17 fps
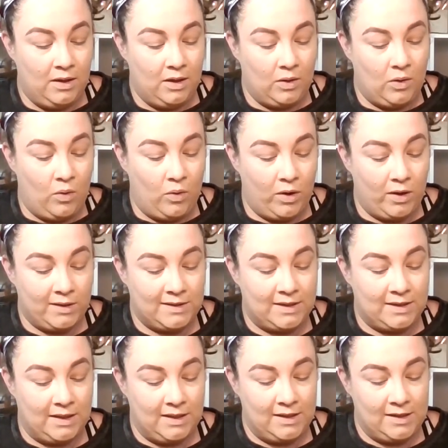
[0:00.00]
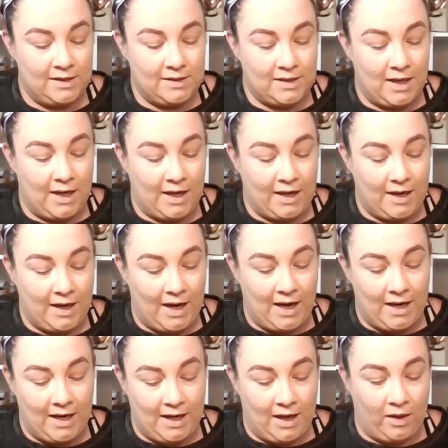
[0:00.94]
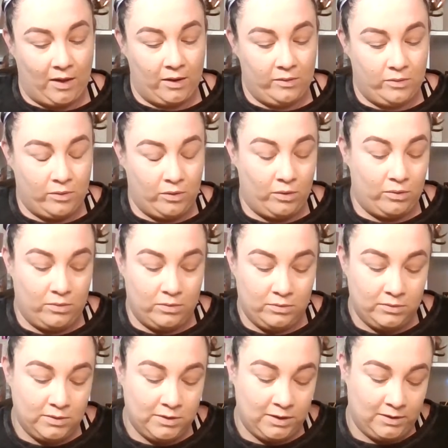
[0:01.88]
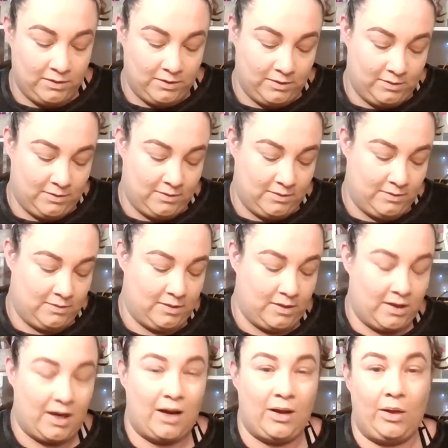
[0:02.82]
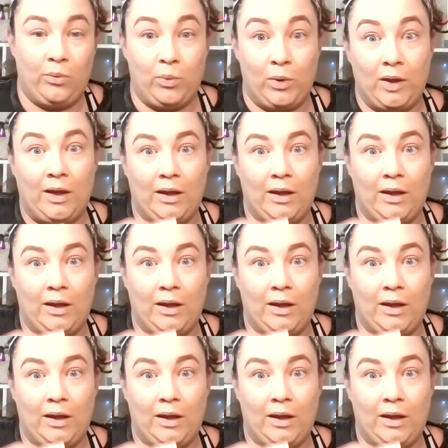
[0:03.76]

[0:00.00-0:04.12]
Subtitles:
Quartz is like a yellow gold, and I really